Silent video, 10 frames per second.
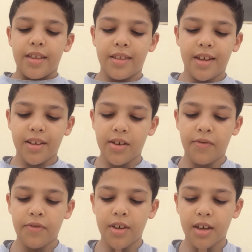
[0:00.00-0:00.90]
that
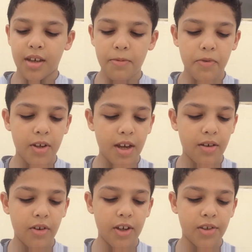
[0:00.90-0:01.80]
if they kept
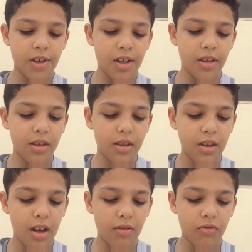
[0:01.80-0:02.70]
Harry as
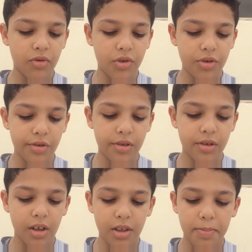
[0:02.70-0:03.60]

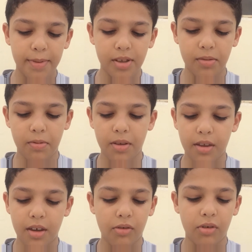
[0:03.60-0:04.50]
downtrodden as possible,
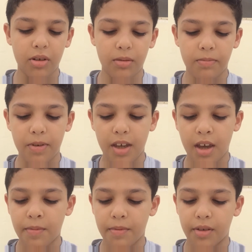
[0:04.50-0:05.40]
they would be
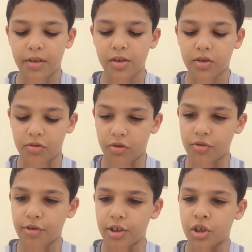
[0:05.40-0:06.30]
able to
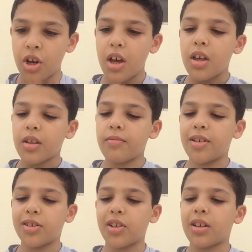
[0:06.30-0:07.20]
squash the
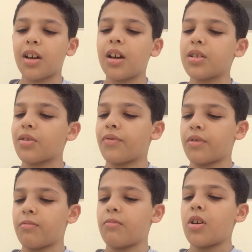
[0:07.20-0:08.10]
magic out
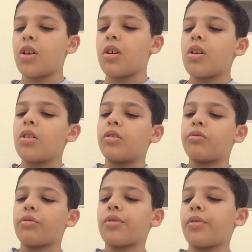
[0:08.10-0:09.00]
of him.
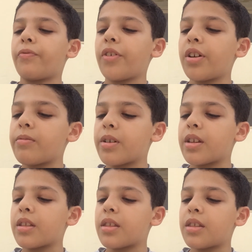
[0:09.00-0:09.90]
To their
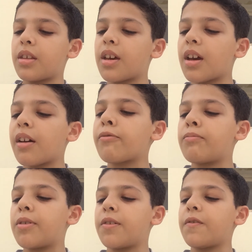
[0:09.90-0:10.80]
fury, they
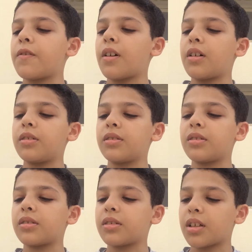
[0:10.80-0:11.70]
had been
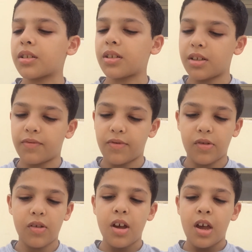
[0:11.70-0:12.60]
unsuccessful,